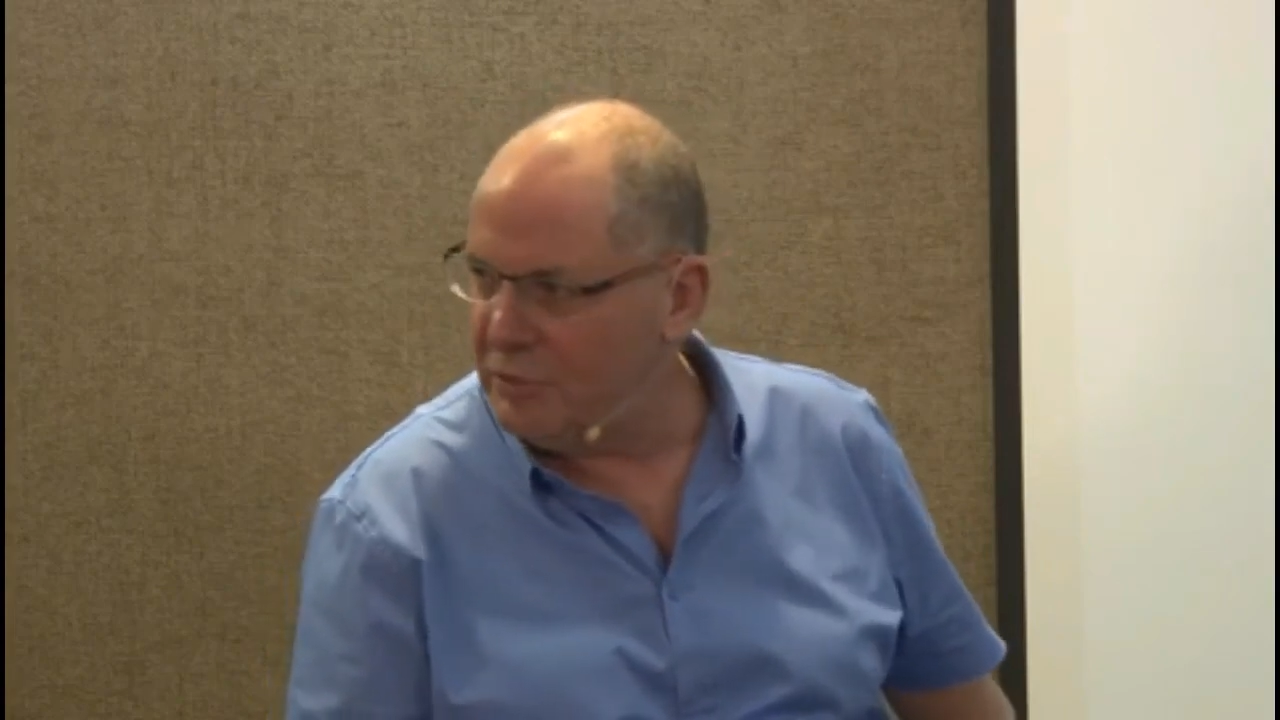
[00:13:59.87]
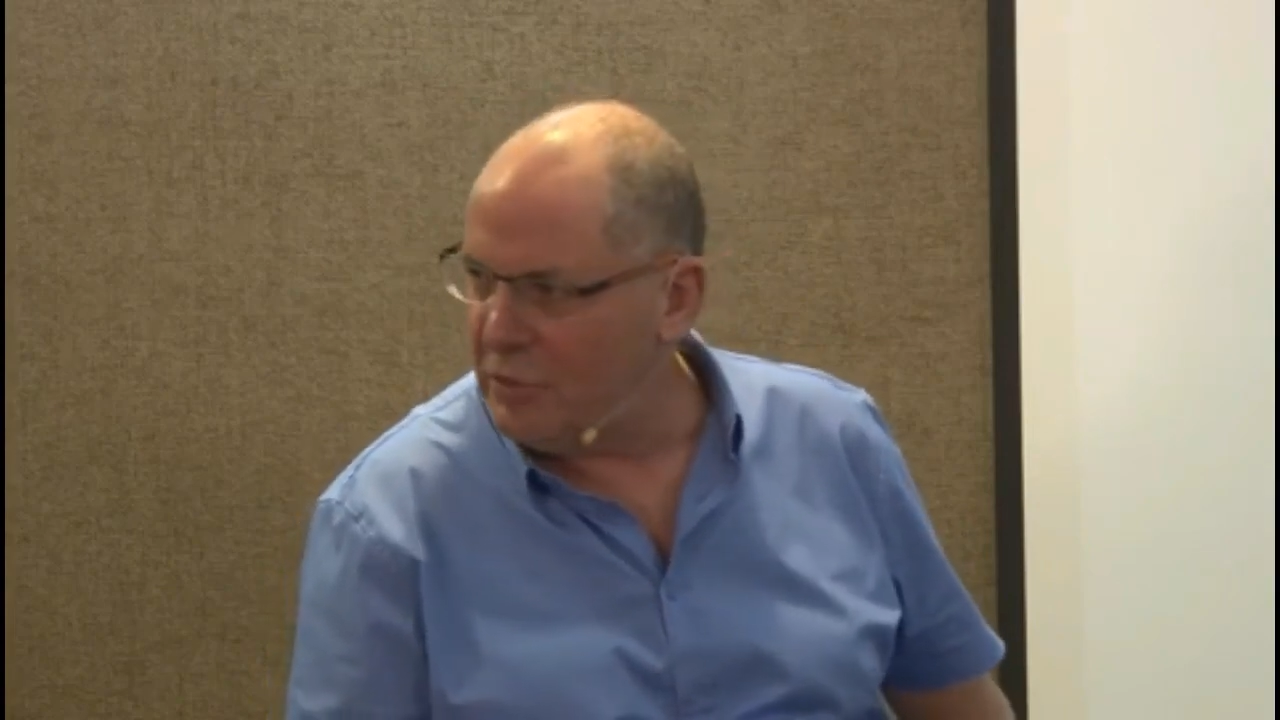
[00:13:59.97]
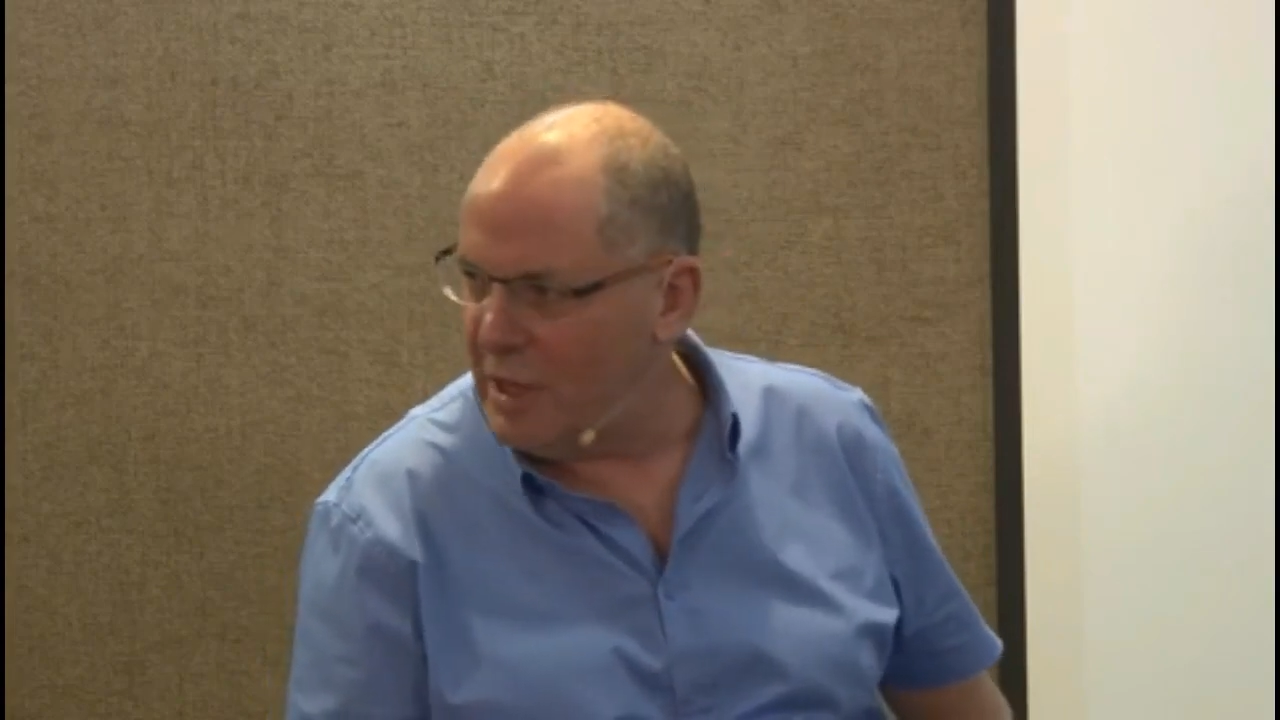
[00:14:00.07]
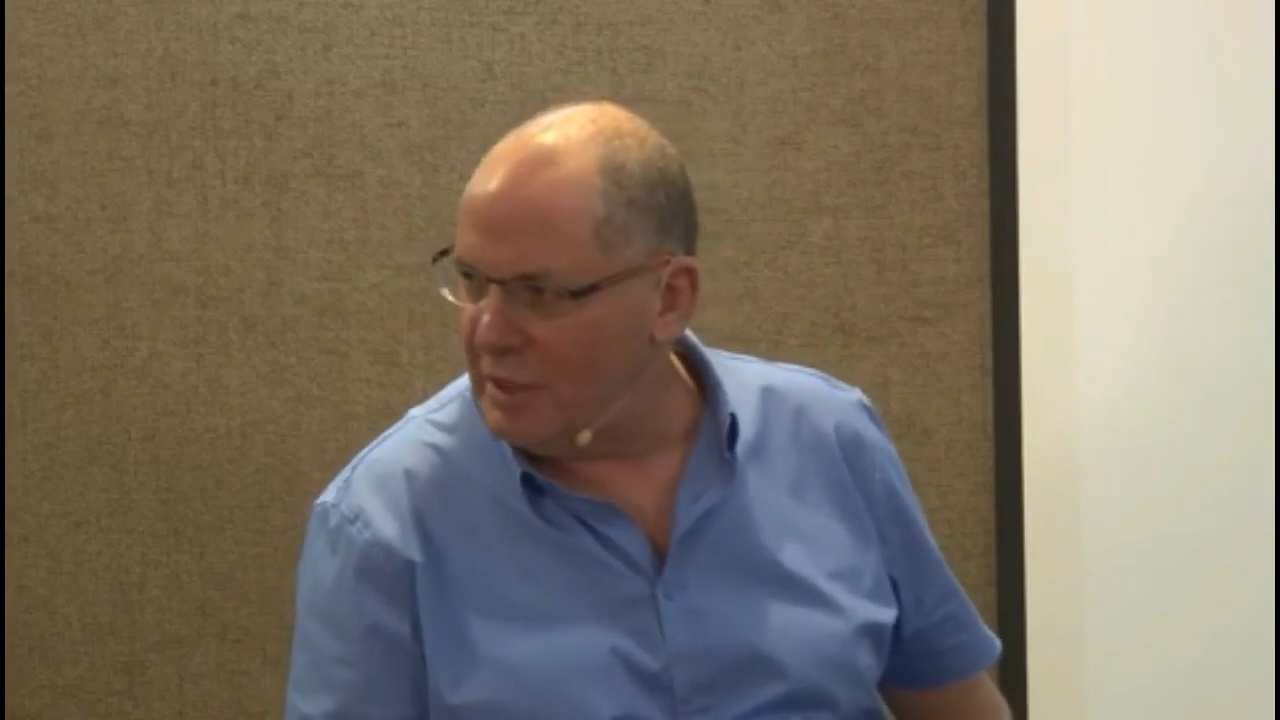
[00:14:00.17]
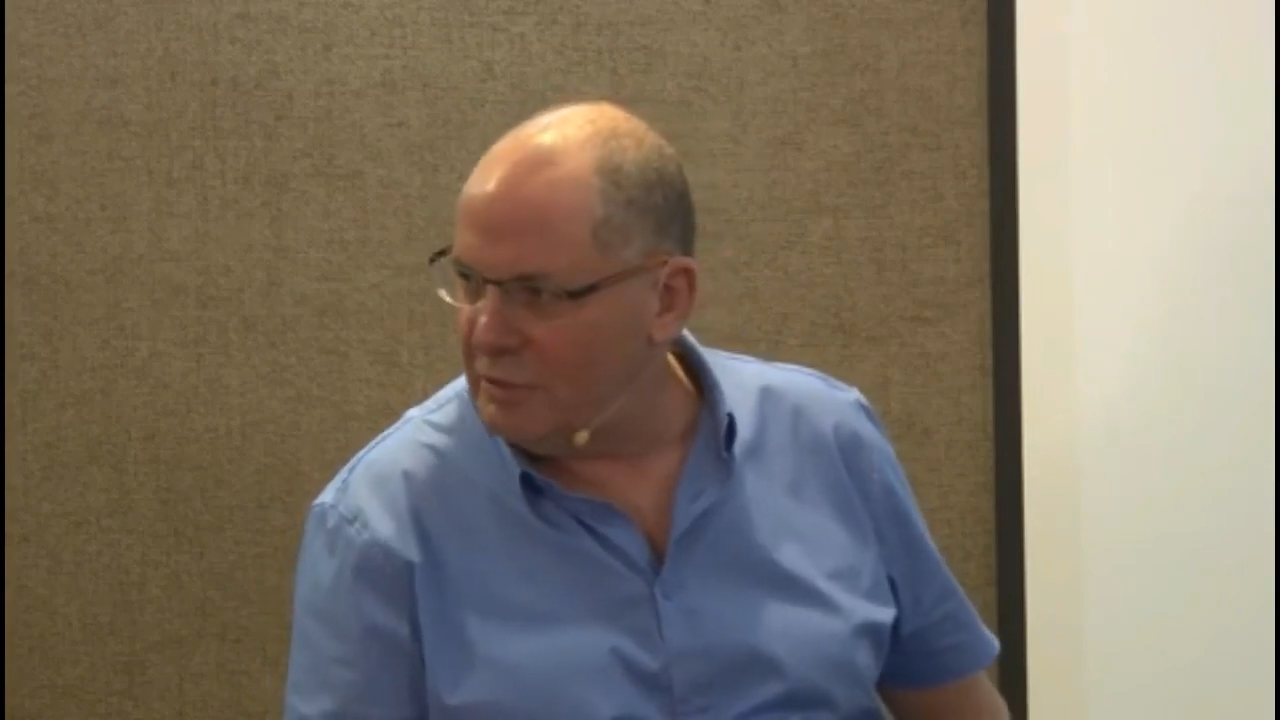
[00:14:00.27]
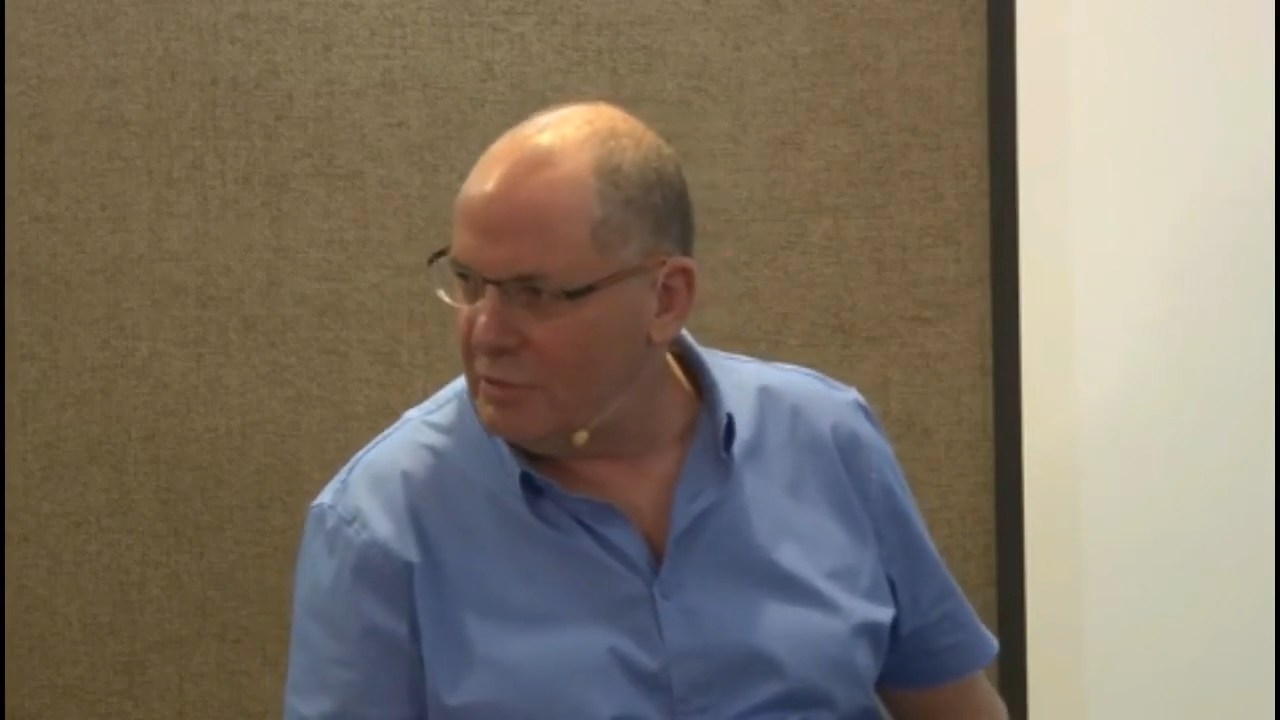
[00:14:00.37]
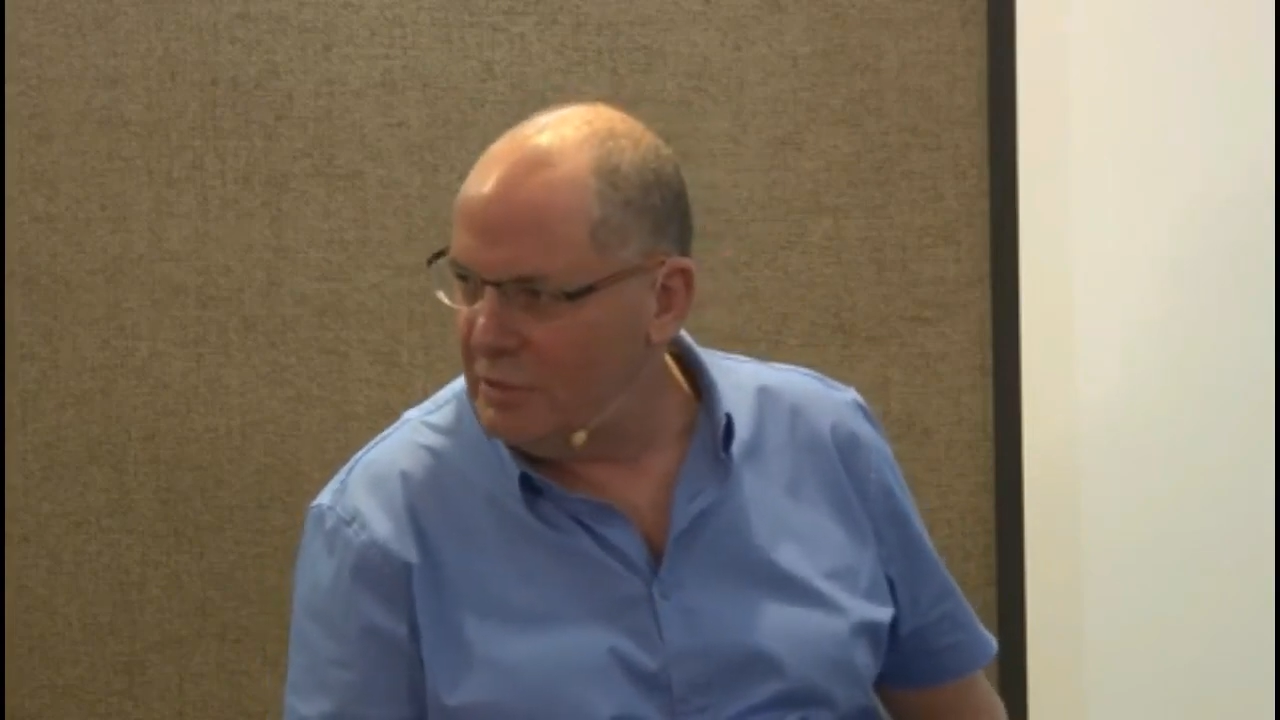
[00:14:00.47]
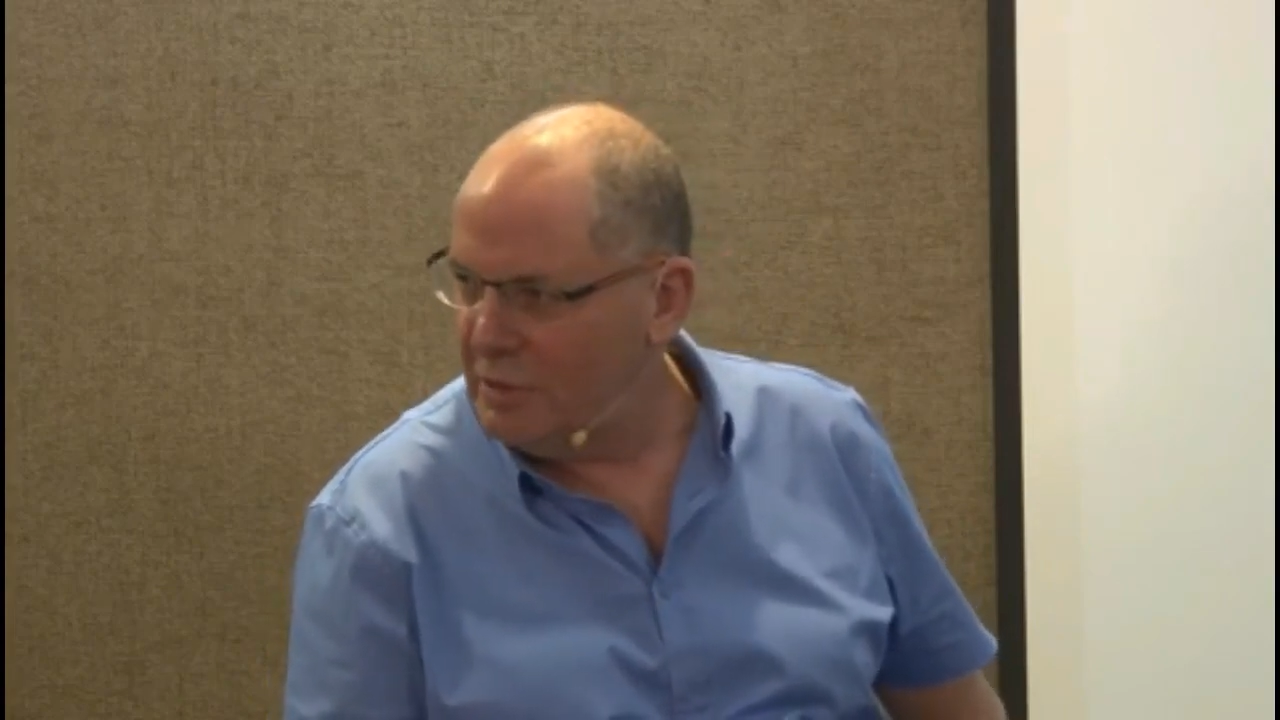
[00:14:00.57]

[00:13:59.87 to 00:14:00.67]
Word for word: he's right,